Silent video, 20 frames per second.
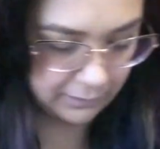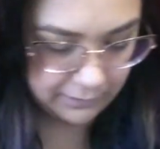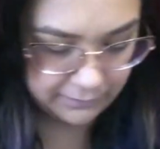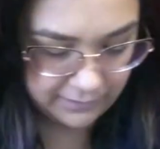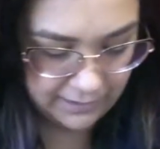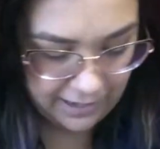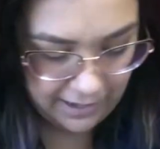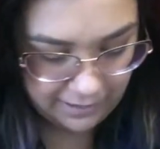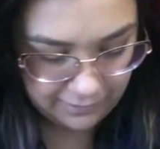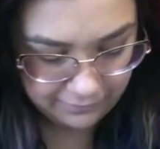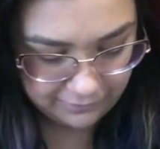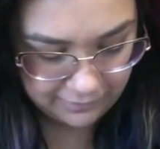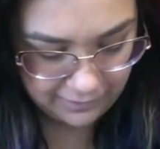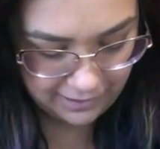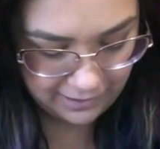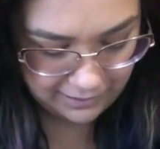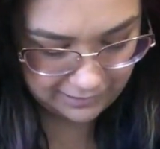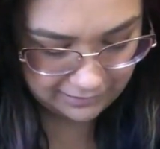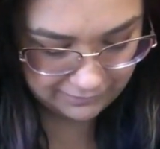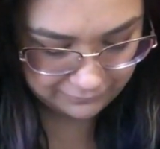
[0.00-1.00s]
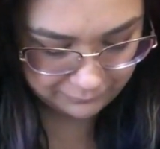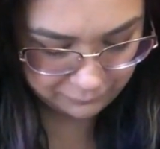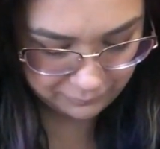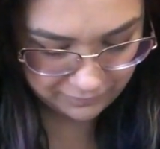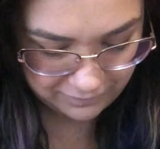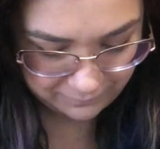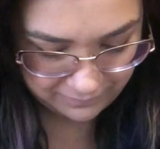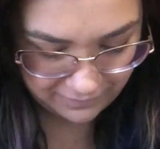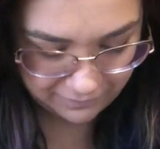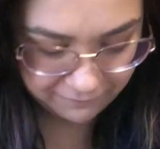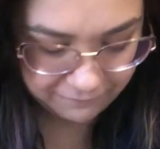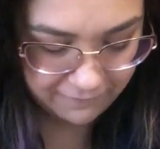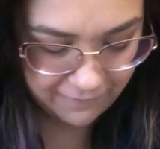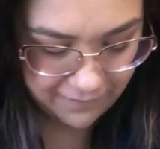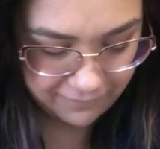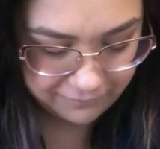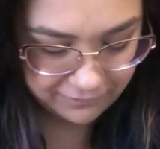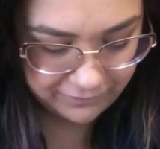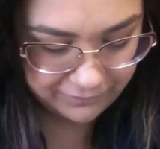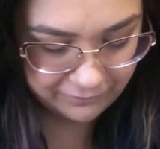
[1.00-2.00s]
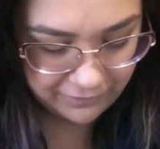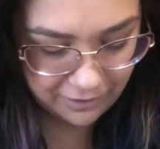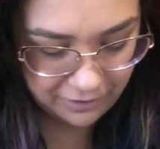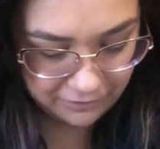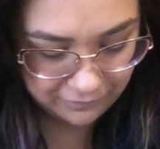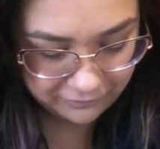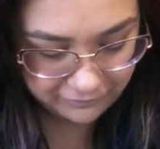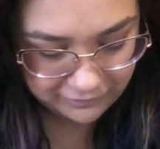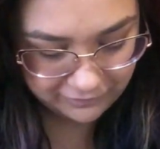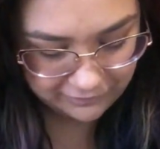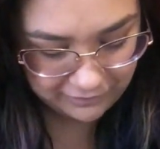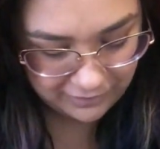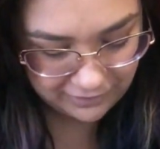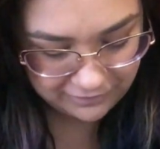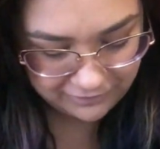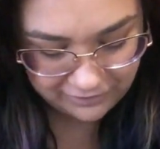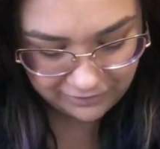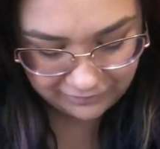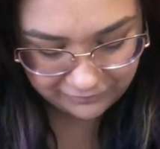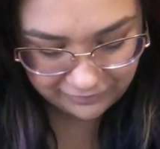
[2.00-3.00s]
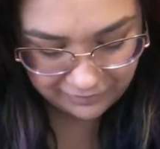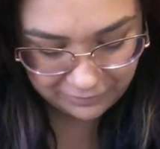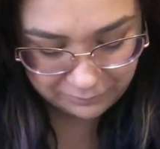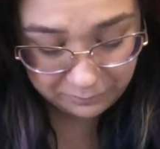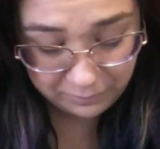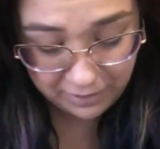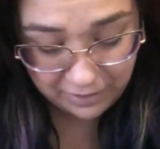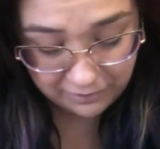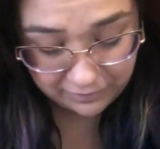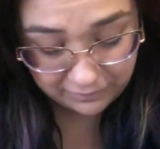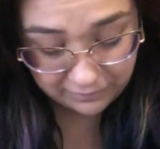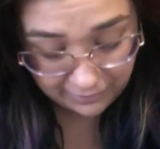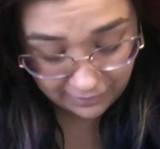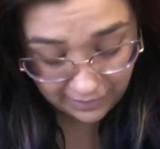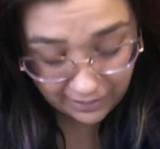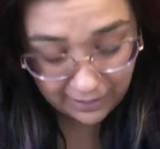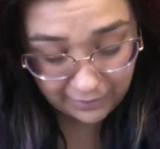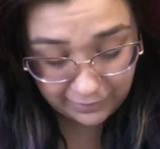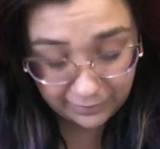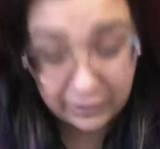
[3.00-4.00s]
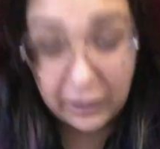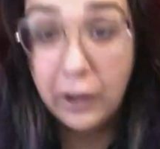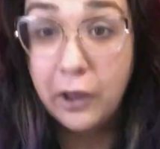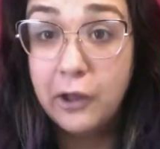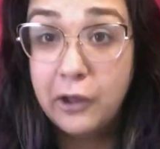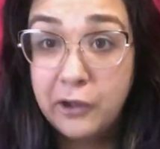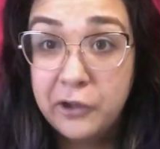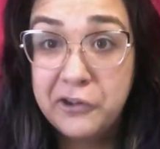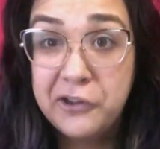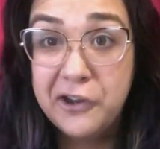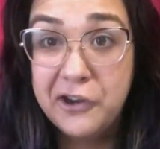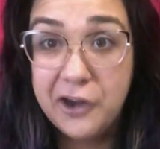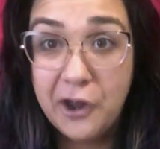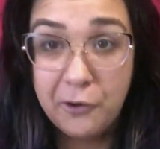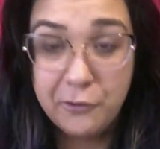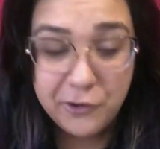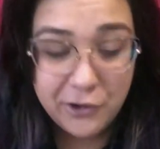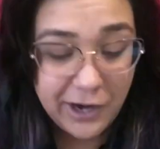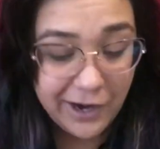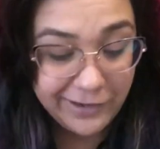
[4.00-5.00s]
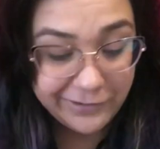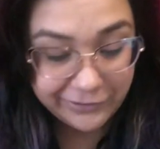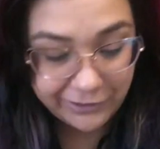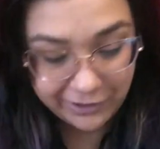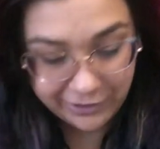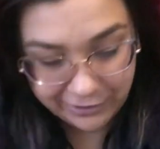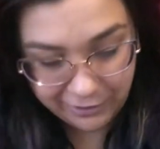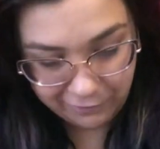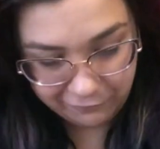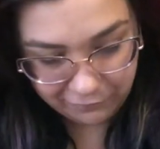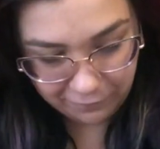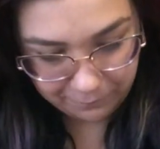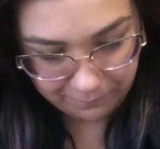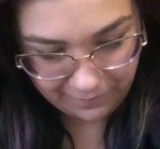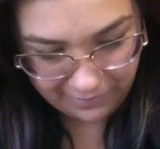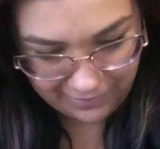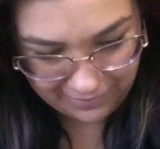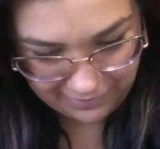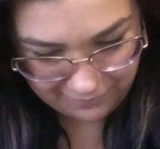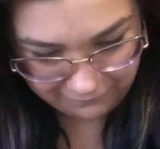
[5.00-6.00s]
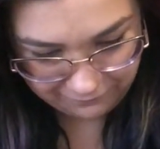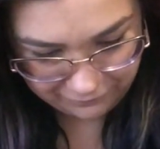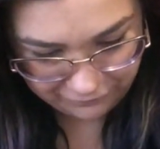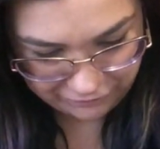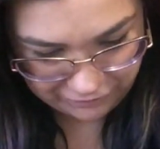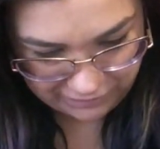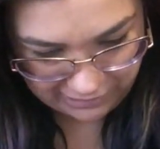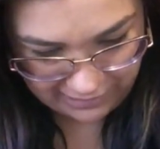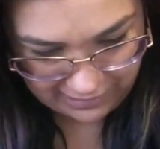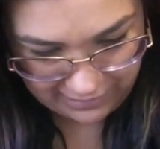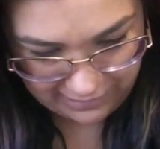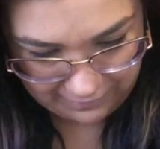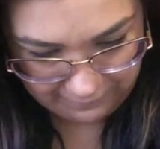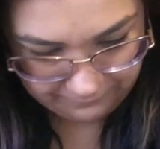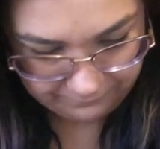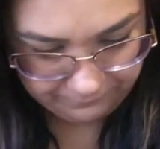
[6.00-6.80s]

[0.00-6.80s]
yeah, that is one of my favorite songs, because I'm like, yeah, like, you know, you guys are overpaying for shit.